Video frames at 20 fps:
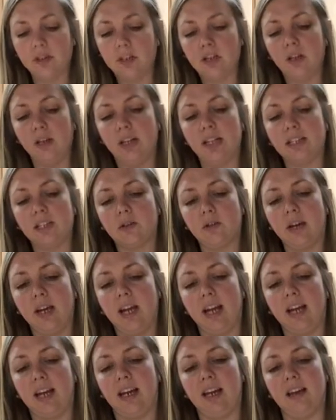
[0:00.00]
So let's go
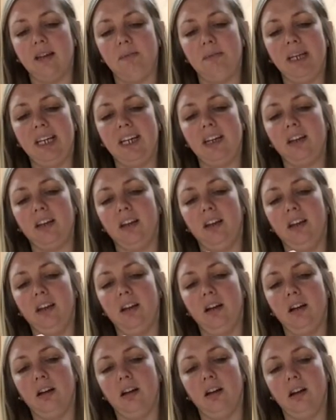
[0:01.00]
ahead and peel
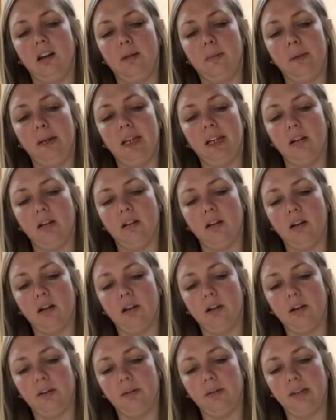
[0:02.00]
our peel
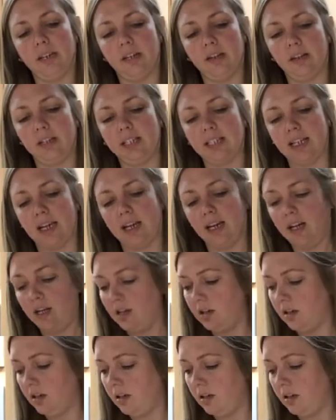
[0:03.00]
all the way down the side